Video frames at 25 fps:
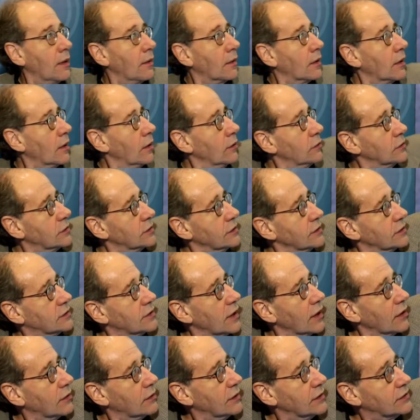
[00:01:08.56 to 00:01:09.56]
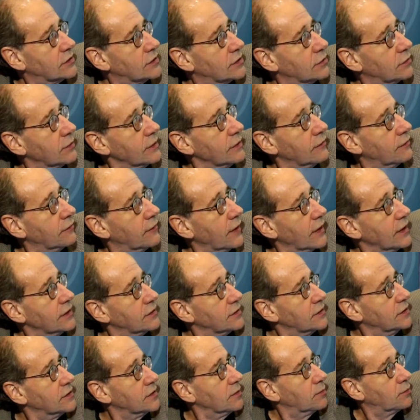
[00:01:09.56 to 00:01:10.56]
Coaching cycle has 3
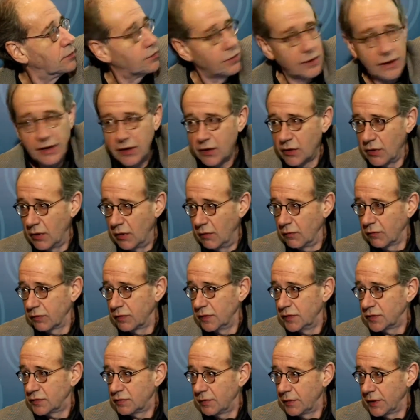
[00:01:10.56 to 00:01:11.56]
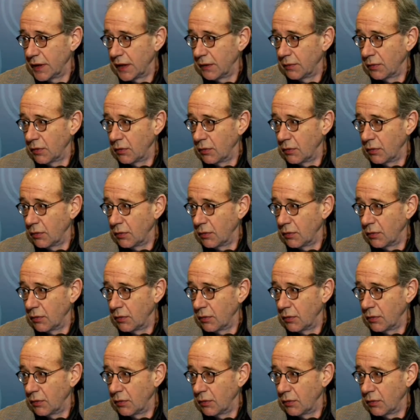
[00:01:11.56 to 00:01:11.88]
phases: a pre-conference where